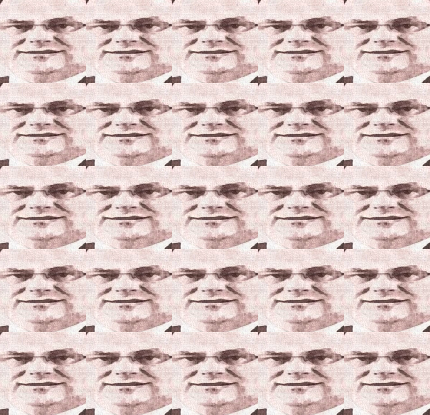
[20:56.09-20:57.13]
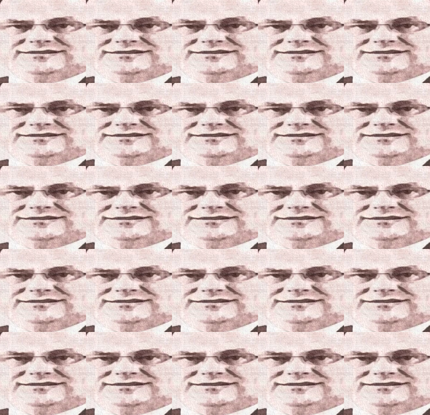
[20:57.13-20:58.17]

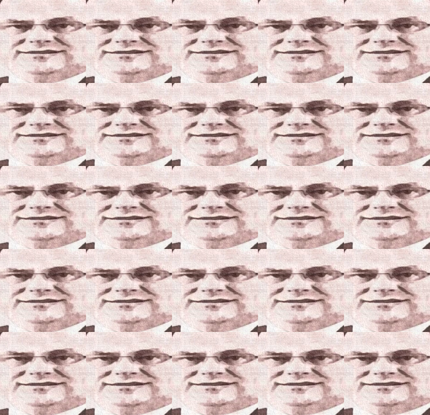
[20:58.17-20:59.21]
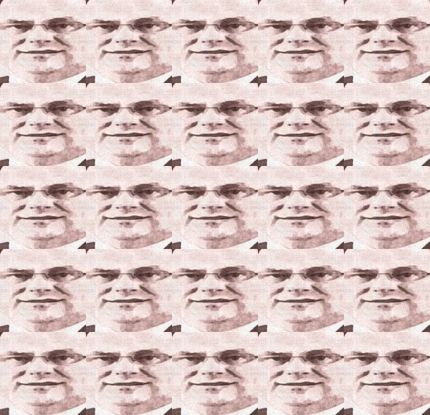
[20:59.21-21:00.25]

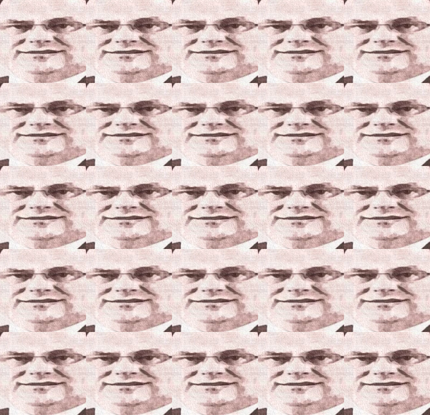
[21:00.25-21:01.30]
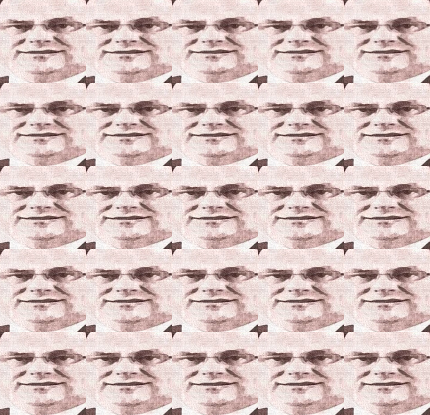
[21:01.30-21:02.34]

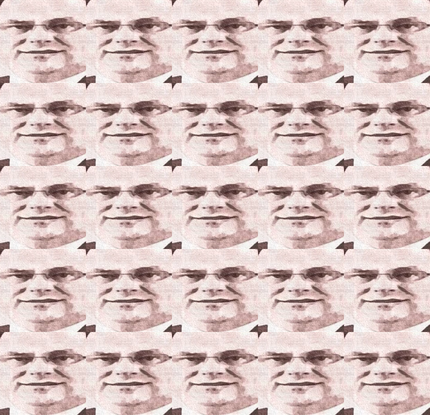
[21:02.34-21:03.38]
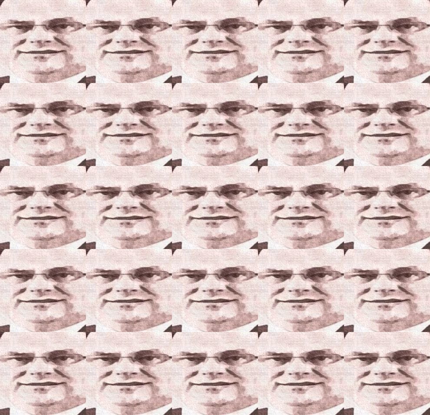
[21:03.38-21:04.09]
(no lip movement)